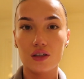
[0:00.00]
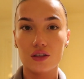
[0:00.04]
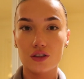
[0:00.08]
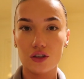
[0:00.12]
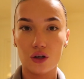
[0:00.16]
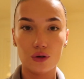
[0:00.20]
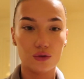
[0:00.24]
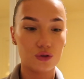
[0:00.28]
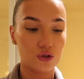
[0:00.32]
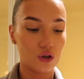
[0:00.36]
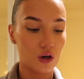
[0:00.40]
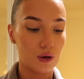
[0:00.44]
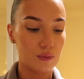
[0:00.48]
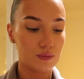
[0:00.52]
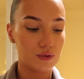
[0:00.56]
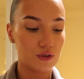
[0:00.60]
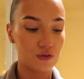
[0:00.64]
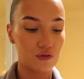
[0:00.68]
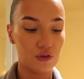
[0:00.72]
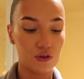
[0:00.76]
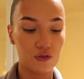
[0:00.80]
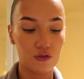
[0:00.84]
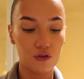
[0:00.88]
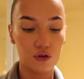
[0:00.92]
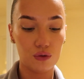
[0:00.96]
no time to
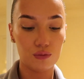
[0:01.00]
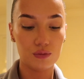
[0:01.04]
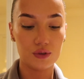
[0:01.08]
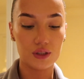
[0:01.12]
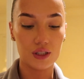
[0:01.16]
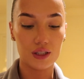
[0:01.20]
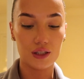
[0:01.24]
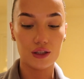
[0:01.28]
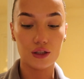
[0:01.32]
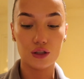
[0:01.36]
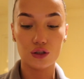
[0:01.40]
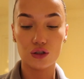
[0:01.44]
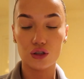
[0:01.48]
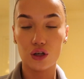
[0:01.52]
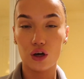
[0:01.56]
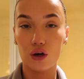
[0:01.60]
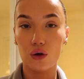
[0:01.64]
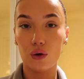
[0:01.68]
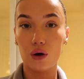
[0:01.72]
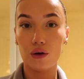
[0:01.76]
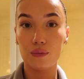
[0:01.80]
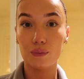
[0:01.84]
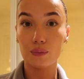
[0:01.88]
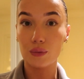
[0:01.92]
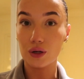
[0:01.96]
fit films in, so
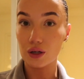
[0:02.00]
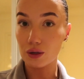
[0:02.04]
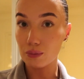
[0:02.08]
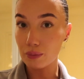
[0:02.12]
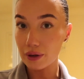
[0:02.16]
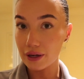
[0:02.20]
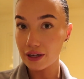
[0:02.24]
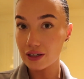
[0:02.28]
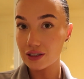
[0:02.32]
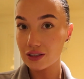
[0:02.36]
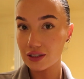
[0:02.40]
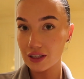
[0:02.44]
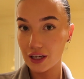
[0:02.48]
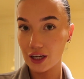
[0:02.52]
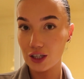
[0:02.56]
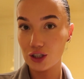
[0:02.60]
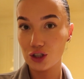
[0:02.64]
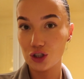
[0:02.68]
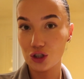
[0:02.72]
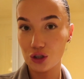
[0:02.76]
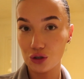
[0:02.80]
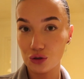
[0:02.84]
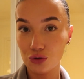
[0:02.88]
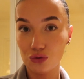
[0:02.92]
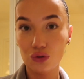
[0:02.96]
I'm gonna make a
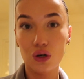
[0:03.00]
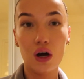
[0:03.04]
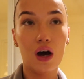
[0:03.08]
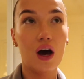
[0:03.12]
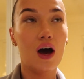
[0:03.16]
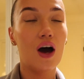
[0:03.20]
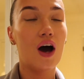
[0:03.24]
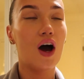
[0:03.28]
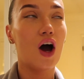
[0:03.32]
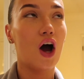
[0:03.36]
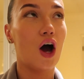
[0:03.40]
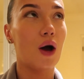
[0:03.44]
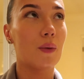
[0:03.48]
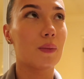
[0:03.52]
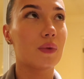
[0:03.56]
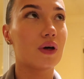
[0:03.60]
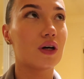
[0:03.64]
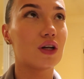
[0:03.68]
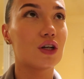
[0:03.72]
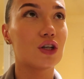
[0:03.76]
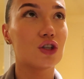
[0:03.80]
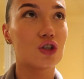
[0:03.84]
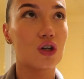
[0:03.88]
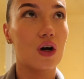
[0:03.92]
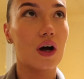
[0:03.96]
schedule. I'm
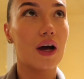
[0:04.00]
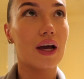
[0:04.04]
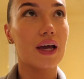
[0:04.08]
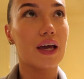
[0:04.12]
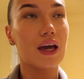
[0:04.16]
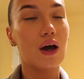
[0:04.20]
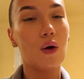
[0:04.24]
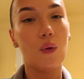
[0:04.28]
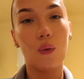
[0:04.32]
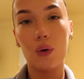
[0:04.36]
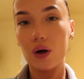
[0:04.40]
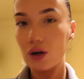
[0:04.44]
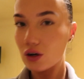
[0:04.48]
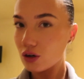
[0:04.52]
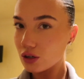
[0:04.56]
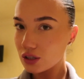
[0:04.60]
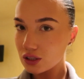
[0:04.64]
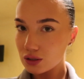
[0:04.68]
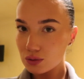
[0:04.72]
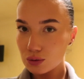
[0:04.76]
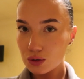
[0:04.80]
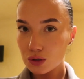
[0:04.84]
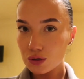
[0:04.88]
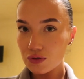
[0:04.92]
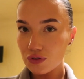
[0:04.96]
gonna try and get one
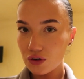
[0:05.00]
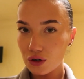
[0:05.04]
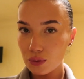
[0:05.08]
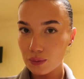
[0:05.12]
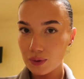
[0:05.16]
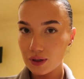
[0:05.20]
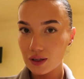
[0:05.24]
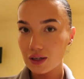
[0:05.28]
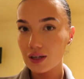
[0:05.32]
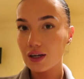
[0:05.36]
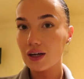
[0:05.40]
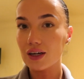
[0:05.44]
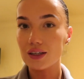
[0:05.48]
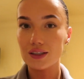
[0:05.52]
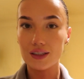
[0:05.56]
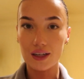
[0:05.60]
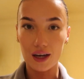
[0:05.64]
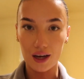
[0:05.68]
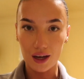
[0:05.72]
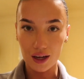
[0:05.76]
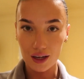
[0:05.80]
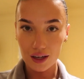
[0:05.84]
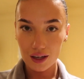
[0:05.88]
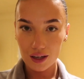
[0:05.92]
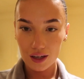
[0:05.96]
Christmas film in a
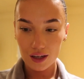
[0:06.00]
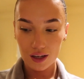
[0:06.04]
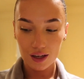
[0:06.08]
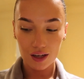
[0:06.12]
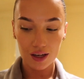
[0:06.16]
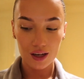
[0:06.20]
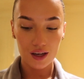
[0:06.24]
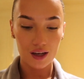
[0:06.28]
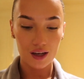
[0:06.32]
day,